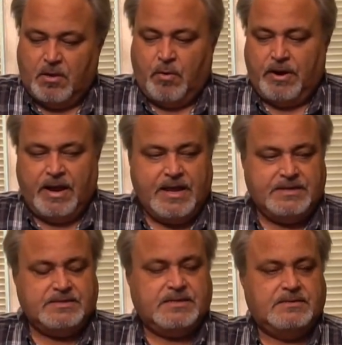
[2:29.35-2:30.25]

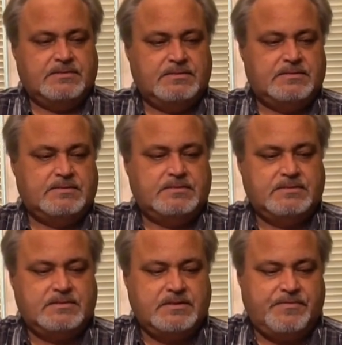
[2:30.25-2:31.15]
Whereas,
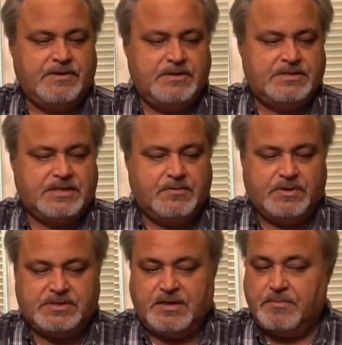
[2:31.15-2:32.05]
if you see
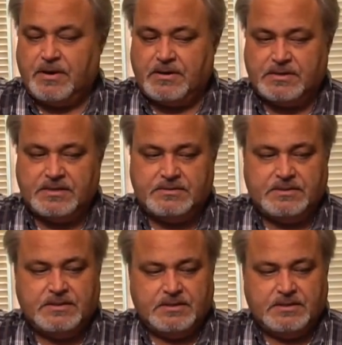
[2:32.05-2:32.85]
whiskey bottled in